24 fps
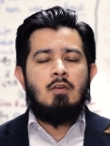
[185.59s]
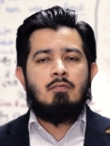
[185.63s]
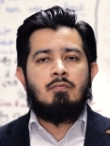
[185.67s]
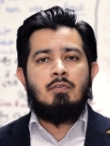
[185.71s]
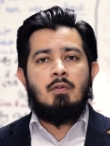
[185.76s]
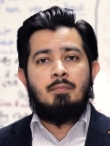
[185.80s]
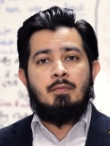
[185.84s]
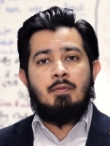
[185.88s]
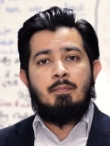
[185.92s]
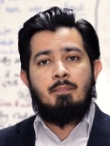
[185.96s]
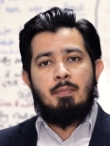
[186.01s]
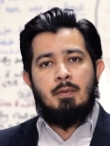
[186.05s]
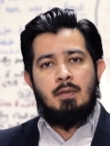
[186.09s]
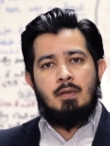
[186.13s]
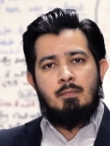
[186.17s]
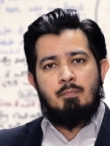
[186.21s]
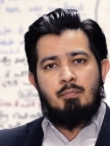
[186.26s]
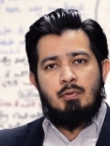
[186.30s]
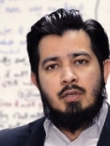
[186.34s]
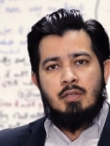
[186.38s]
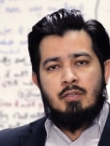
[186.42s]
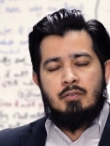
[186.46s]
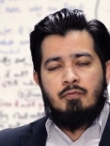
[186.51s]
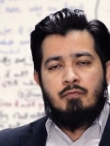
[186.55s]
from the
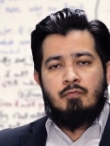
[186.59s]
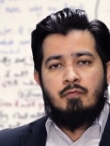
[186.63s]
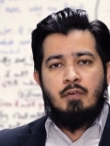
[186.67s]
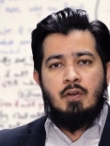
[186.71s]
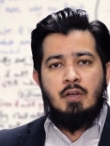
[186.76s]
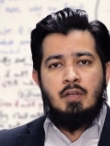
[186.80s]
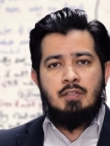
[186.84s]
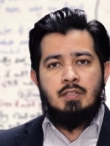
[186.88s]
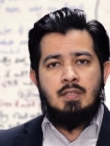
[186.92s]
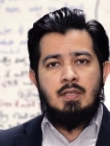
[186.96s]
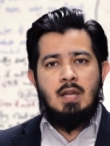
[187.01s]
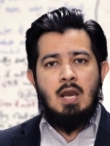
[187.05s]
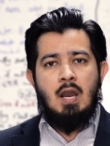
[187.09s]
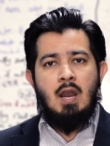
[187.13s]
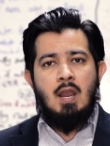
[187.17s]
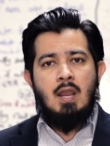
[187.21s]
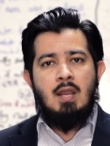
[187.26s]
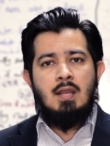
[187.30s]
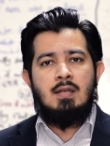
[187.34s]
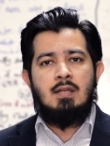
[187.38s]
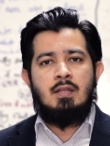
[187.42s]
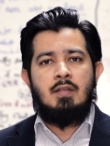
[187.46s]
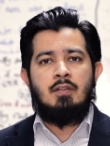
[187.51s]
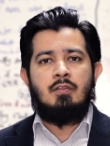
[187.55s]
British Virgin
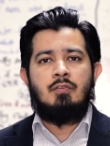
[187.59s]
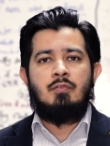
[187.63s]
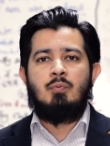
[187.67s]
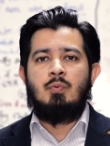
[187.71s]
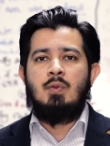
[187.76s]
Islands,